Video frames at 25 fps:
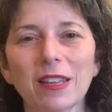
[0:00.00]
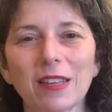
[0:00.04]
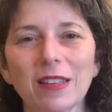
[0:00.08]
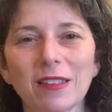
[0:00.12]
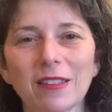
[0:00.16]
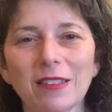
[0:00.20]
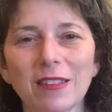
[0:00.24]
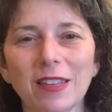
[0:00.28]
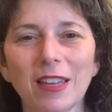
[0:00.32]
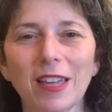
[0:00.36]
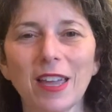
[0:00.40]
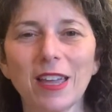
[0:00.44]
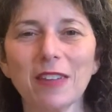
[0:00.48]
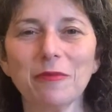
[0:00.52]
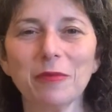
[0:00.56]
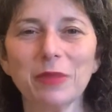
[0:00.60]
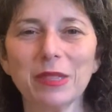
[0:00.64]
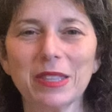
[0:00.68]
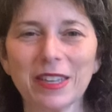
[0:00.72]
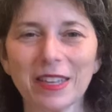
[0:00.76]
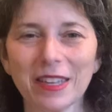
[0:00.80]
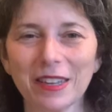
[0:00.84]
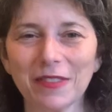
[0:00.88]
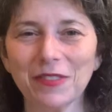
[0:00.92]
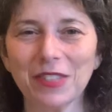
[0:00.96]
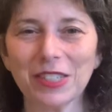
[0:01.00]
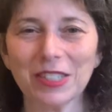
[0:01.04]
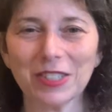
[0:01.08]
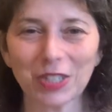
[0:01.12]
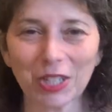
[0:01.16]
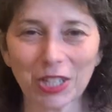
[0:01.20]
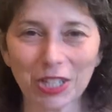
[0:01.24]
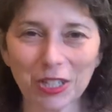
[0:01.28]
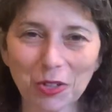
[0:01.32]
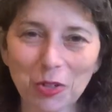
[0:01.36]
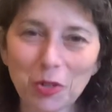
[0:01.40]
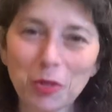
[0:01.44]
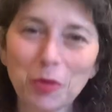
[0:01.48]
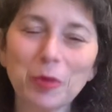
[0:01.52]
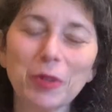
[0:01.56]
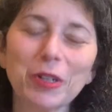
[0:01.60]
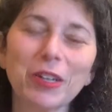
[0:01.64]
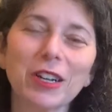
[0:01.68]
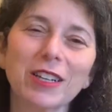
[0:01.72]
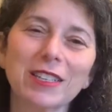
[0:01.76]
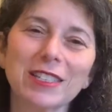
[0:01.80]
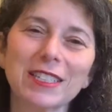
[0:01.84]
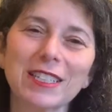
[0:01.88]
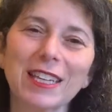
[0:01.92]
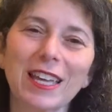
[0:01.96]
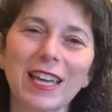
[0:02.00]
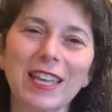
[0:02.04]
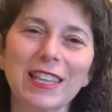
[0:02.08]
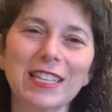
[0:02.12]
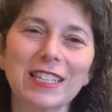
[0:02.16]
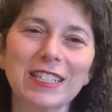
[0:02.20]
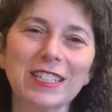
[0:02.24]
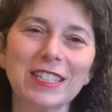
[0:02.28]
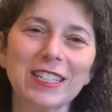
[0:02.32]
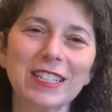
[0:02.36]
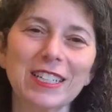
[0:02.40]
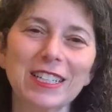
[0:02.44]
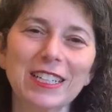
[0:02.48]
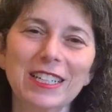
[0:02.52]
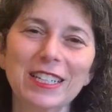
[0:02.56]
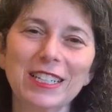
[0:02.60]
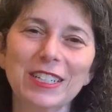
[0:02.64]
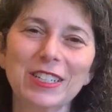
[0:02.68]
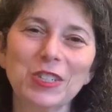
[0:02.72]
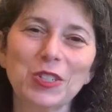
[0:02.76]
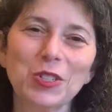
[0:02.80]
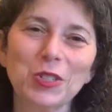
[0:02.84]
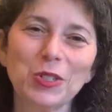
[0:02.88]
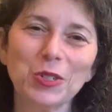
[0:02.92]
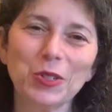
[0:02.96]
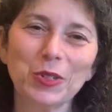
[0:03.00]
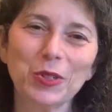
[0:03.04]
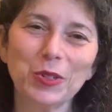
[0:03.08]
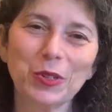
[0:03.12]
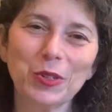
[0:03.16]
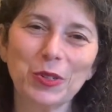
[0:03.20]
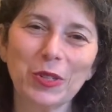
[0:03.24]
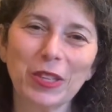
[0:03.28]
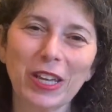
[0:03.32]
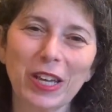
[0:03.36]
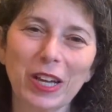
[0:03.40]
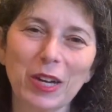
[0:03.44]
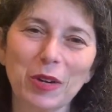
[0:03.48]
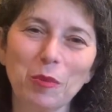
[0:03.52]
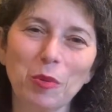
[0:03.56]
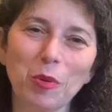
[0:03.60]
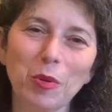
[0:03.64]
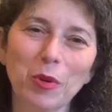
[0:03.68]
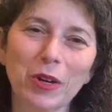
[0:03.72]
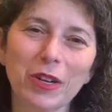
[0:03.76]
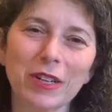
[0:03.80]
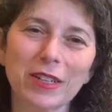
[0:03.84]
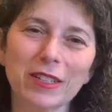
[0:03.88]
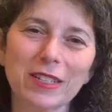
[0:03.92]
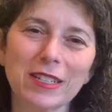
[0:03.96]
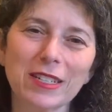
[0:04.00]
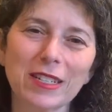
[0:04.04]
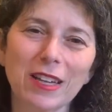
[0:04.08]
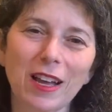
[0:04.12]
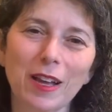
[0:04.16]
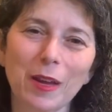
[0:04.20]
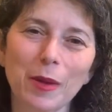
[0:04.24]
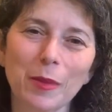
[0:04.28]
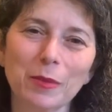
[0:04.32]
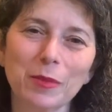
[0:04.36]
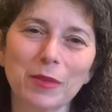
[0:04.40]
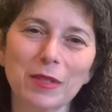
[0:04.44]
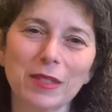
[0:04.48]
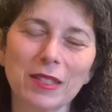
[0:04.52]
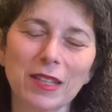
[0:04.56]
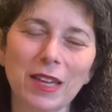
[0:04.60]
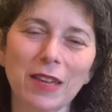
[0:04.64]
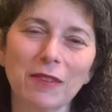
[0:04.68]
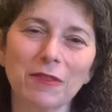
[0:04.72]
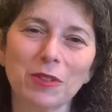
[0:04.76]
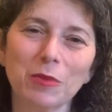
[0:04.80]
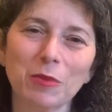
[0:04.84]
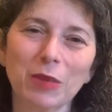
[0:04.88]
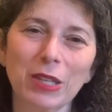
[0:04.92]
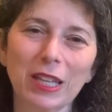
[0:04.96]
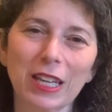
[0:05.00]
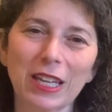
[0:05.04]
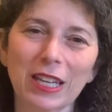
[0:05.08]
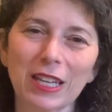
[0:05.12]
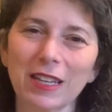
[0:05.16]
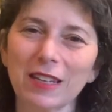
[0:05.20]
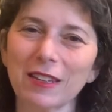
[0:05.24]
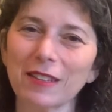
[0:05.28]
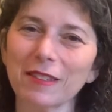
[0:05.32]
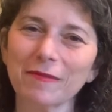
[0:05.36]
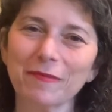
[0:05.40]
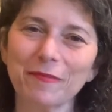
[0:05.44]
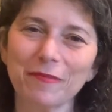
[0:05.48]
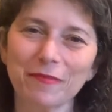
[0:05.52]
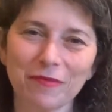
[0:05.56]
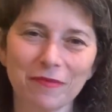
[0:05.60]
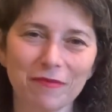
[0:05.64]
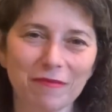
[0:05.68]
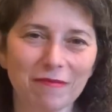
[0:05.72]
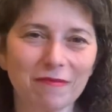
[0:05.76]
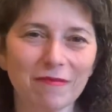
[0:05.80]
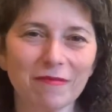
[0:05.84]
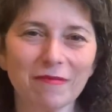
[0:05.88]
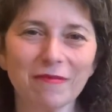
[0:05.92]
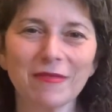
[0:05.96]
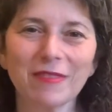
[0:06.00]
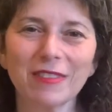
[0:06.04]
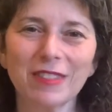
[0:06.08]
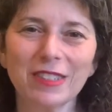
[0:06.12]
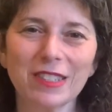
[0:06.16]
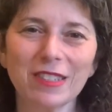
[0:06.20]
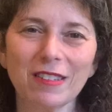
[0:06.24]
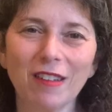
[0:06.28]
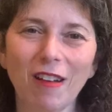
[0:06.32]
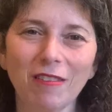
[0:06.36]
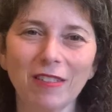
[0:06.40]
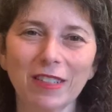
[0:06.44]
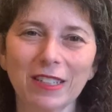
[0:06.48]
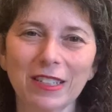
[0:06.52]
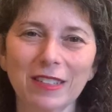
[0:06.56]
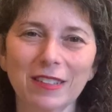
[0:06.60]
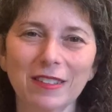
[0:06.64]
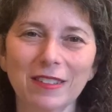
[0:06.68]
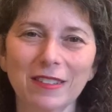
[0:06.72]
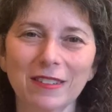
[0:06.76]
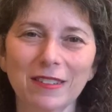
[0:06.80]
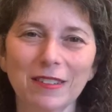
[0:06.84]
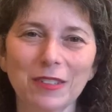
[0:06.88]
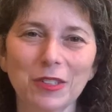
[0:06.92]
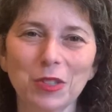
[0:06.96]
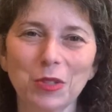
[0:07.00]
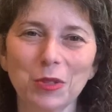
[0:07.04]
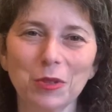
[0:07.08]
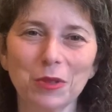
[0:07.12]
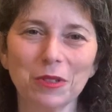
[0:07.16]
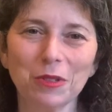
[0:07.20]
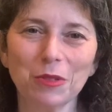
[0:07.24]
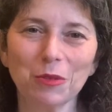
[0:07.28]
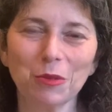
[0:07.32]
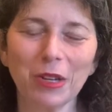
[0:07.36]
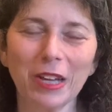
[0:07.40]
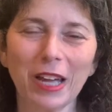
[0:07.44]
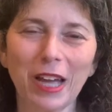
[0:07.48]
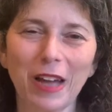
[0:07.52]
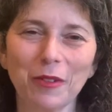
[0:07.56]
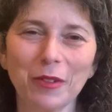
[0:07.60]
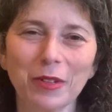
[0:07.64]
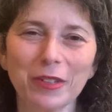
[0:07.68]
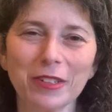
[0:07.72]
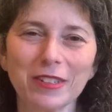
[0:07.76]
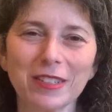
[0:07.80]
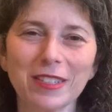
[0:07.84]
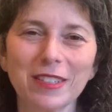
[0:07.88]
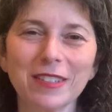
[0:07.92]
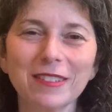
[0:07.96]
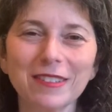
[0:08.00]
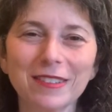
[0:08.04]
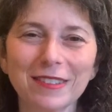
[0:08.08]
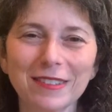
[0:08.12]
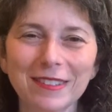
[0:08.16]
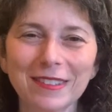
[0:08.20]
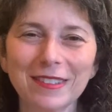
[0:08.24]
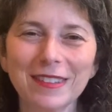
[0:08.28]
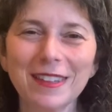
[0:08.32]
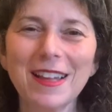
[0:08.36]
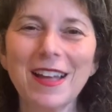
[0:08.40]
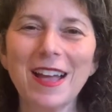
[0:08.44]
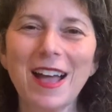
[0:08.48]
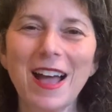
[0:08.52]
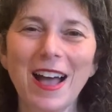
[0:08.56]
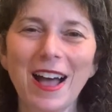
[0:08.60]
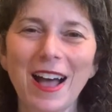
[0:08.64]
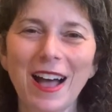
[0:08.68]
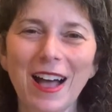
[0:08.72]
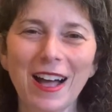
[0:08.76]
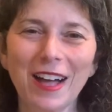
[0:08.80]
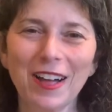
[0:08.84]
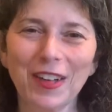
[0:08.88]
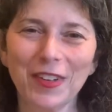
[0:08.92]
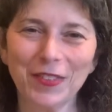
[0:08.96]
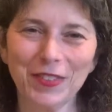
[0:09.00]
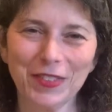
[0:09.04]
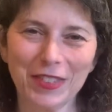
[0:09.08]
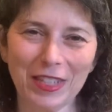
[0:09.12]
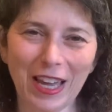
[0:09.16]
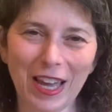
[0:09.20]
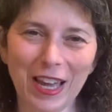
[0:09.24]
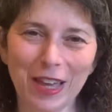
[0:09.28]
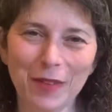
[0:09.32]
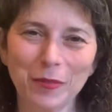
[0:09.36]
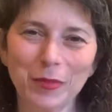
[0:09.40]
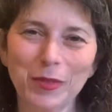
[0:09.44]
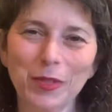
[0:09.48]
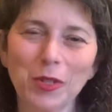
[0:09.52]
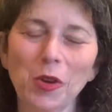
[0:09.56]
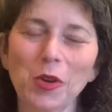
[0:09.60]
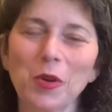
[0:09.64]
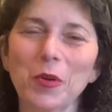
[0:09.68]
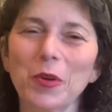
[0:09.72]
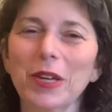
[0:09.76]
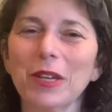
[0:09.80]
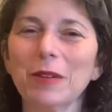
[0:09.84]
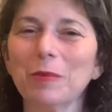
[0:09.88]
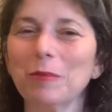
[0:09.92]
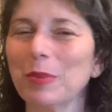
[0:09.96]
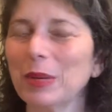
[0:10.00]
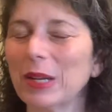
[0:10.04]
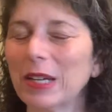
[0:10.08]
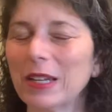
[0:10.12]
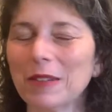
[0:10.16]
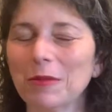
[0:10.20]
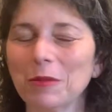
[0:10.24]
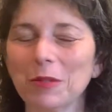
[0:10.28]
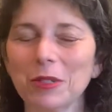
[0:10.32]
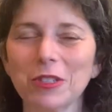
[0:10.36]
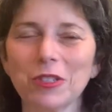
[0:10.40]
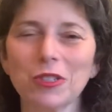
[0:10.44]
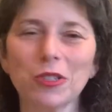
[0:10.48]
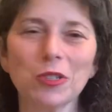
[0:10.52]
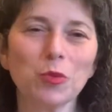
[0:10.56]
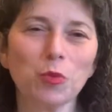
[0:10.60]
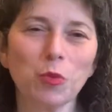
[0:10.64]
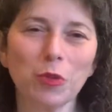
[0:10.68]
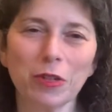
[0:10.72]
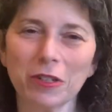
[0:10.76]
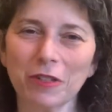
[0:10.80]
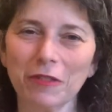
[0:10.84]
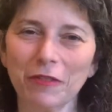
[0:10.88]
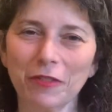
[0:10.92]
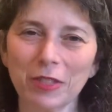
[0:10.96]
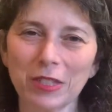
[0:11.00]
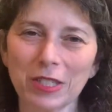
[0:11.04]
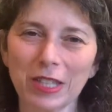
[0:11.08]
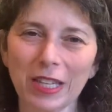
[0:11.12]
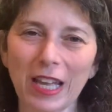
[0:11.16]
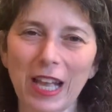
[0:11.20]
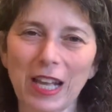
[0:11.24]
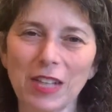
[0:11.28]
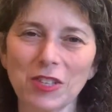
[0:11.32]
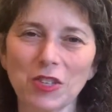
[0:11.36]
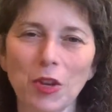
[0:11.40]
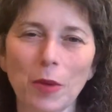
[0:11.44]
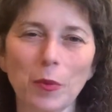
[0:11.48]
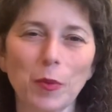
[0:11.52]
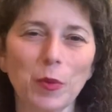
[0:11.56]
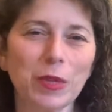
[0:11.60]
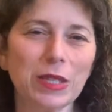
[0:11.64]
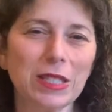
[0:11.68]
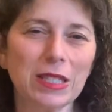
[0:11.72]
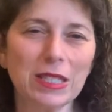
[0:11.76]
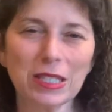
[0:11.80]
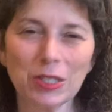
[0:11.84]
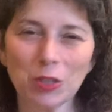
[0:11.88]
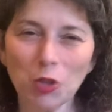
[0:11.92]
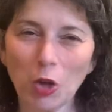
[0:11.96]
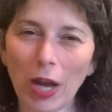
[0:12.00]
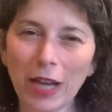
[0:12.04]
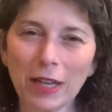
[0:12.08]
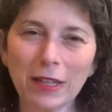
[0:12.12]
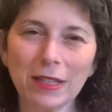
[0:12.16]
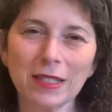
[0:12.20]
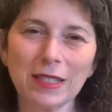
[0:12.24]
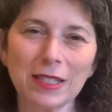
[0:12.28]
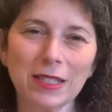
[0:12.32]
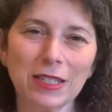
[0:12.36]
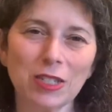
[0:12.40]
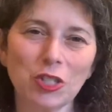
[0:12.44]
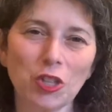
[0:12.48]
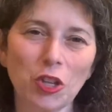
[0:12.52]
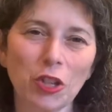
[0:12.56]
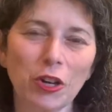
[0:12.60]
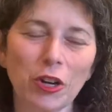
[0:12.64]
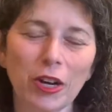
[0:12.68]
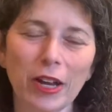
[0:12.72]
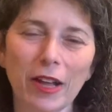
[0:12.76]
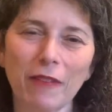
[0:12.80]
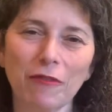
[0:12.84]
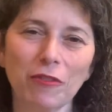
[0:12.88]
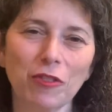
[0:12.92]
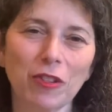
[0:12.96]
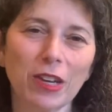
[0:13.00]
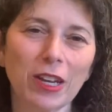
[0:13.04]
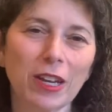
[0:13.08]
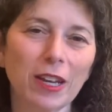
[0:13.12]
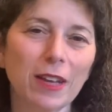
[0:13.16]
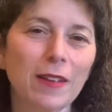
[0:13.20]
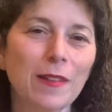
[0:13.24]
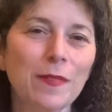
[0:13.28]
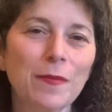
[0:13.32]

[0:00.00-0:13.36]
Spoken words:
they gave me the gift. They took an Uber all together to the airport. Saved me like solid 2 to 3 hours of time. But it was just wonderful to catch up. We try to see each other every